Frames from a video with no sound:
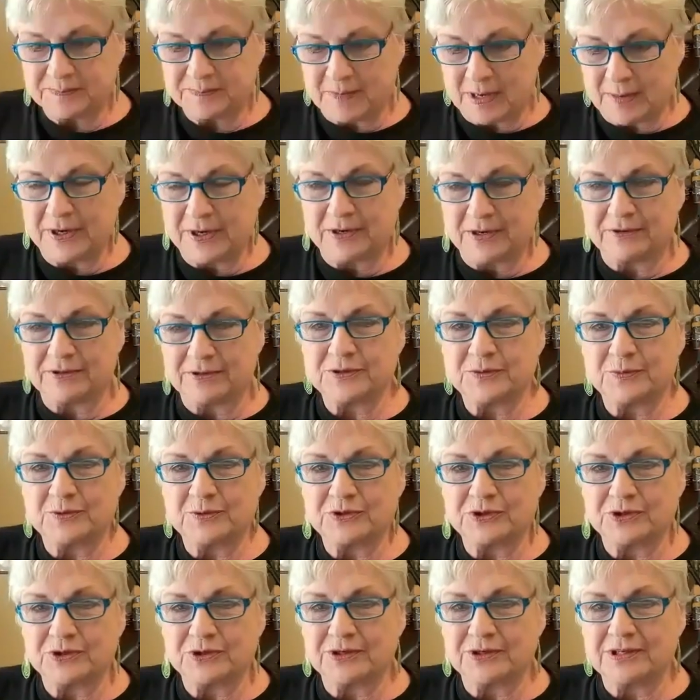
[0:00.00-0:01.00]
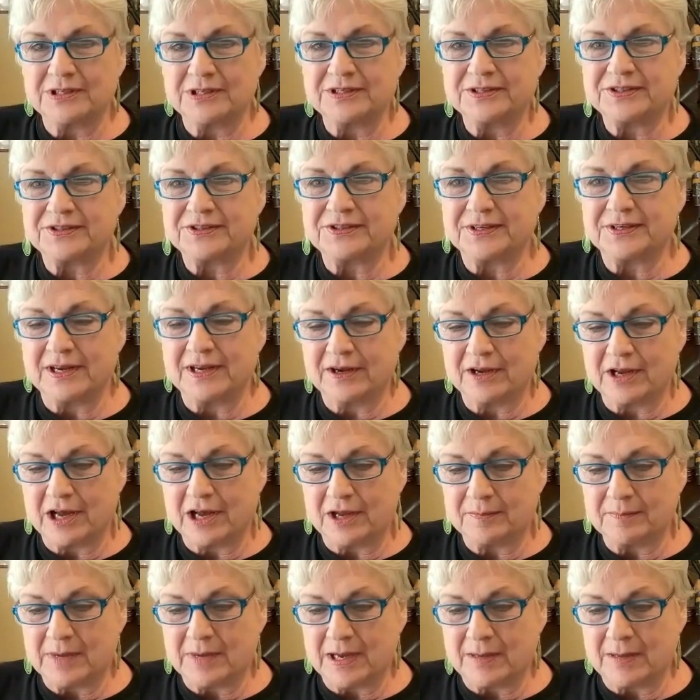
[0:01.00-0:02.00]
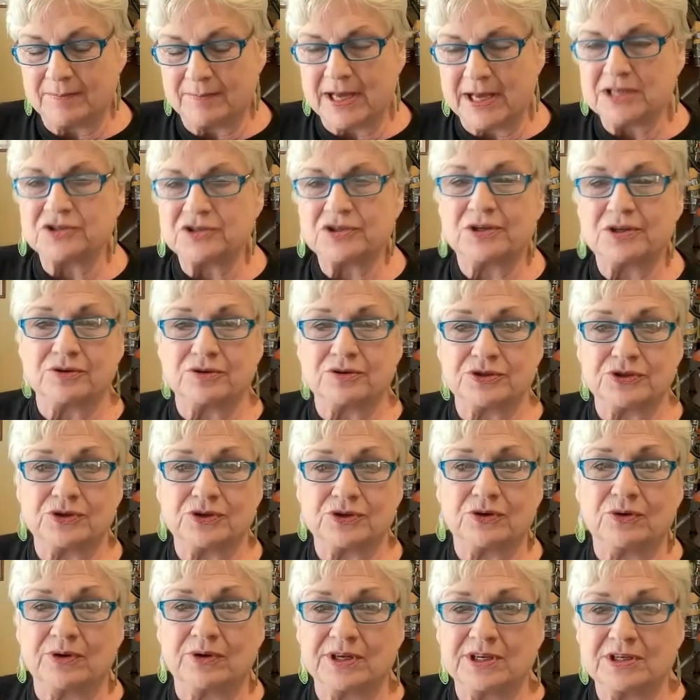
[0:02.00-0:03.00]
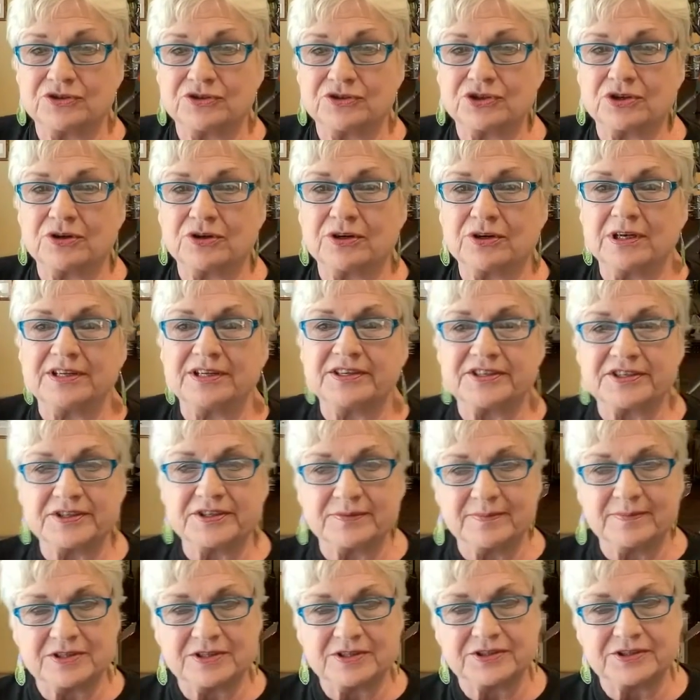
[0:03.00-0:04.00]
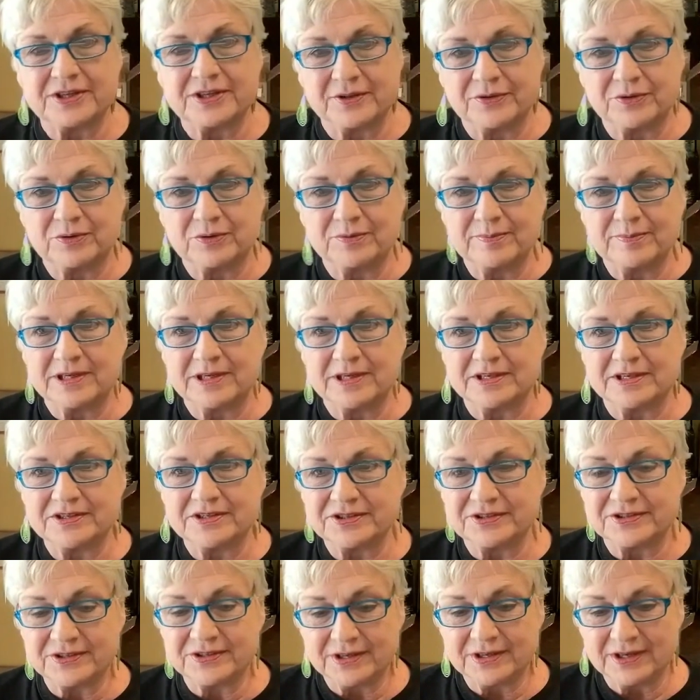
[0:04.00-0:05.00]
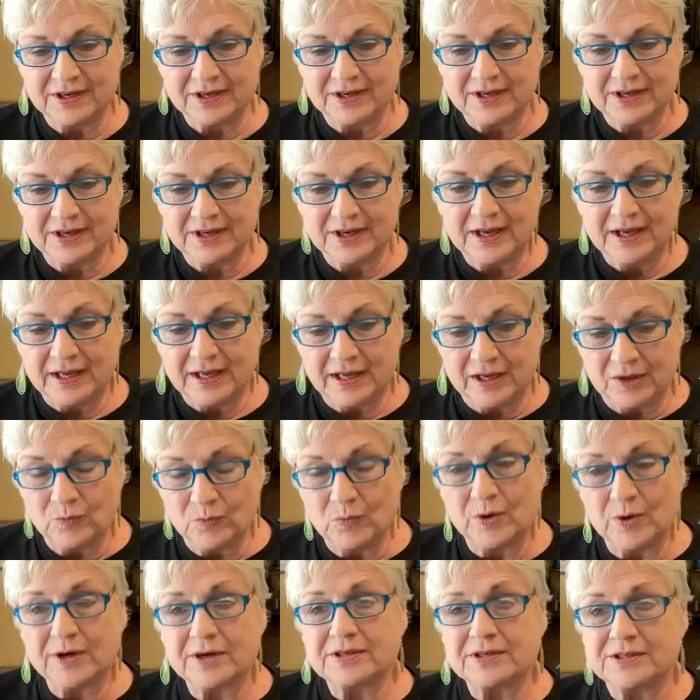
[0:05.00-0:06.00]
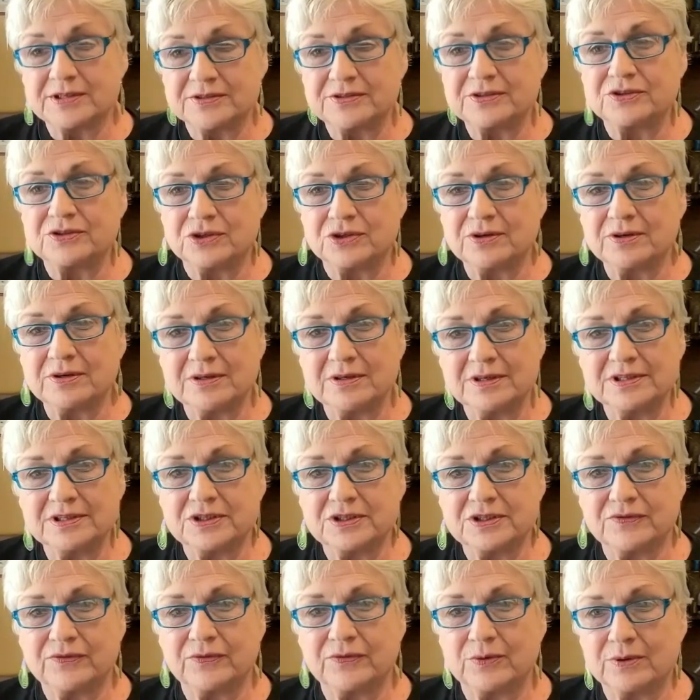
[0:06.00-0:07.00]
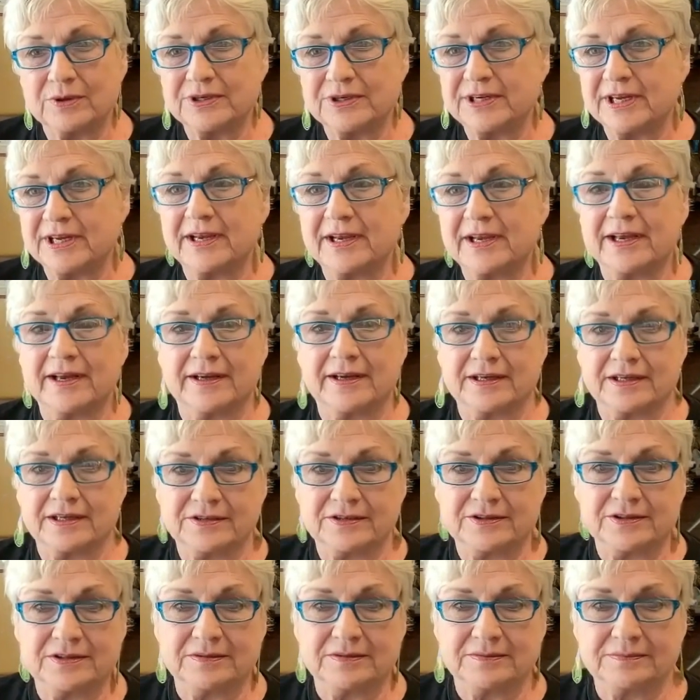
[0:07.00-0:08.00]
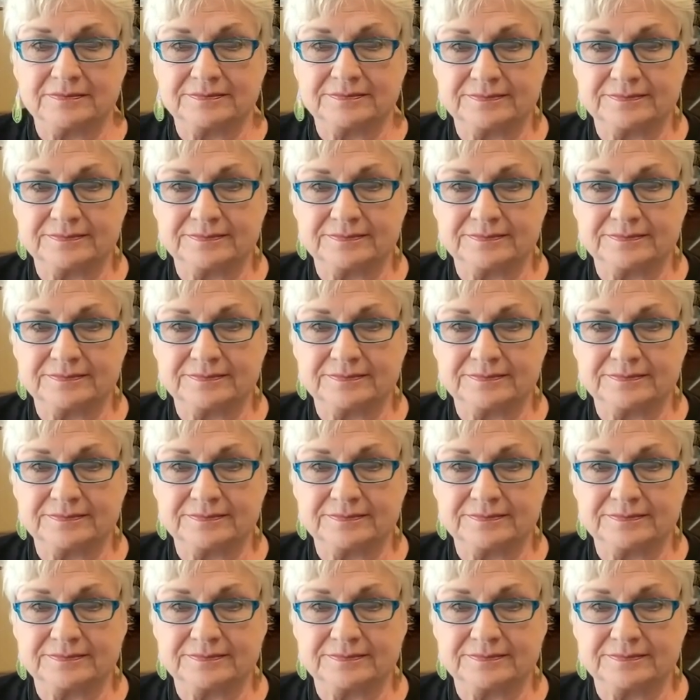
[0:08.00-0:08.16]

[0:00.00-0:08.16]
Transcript: My parents were journalists, and I got my bachelor's degree in journalism at Southern Miss and worked as a journalist for a decade